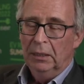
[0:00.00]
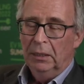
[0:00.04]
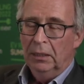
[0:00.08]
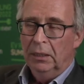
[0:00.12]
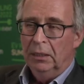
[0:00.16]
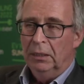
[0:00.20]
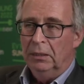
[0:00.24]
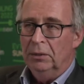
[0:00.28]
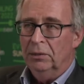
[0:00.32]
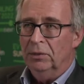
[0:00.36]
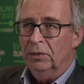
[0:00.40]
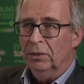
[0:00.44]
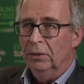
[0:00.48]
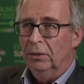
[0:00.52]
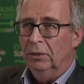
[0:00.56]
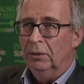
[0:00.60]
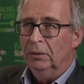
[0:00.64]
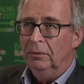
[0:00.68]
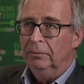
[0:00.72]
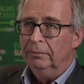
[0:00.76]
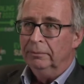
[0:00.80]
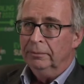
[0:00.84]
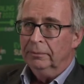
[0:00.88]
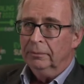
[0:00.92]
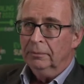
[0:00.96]
And so
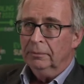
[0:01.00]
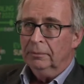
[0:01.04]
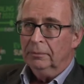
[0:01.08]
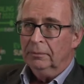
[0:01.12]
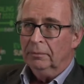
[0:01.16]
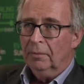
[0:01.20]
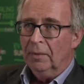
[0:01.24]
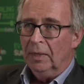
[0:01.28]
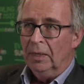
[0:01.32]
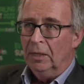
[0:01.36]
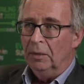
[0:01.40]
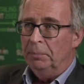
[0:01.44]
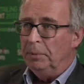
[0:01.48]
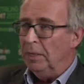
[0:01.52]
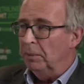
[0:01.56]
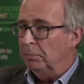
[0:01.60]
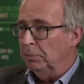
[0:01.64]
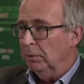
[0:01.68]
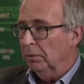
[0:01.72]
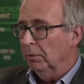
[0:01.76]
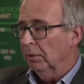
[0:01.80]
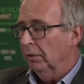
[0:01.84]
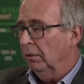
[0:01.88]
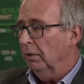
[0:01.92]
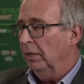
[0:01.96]
the people
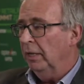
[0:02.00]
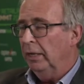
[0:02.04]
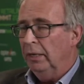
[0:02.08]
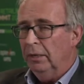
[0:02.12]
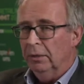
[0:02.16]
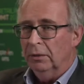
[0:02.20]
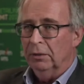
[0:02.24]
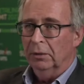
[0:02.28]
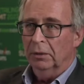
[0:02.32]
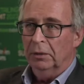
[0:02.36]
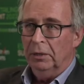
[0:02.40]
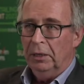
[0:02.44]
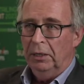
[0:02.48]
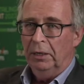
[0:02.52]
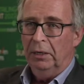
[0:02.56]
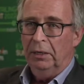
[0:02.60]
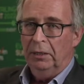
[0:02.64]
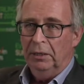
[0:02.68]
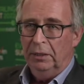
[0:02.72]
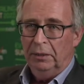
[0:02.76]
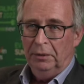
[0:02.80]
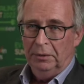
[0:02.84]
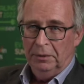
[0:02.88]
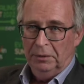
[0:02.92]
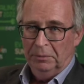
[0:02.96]
who are here are
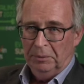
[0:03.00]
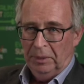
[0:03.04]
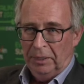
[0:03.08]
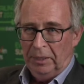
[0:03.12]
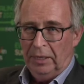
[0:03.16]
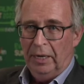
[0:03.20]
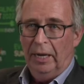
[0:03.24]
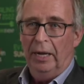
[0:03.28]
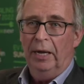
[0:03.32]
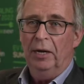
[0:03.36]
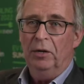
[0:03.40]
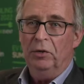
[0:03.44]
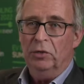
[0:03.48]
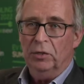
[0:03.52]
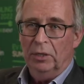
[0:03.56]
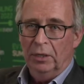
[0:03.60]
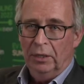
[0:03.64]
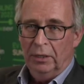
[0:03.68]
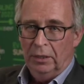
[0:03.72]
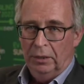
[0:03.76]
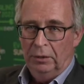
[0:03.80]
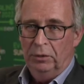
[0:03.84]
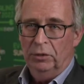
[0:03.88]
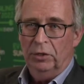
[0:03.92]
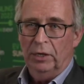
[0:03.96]
clearly engaged and
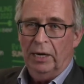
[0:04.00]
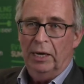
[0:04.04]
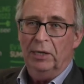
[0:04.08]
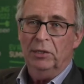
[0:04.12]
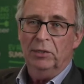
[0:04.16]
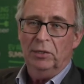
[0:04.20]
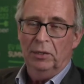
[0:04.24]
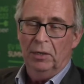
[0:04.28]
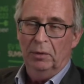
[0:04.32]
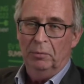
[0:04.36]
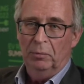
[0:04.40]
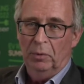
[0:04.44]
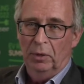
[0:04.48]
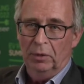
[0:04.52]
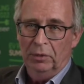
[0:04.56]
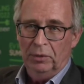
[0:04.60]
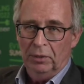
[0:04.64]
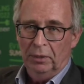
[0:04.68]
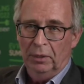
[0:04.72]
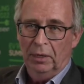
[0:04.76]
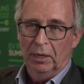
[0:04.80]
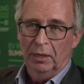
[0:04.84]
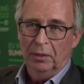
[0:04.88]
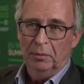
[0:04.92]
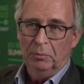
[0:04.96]
interested and want to
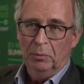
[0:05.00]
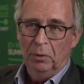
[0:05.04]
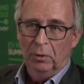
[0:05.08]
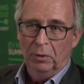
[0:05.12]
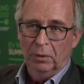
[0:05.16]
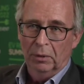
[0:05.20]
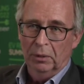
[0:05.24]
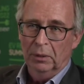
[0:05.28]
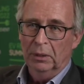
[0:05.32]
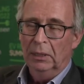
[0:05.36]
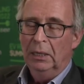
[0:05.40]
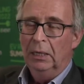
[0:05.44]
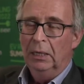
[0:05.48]
learn more.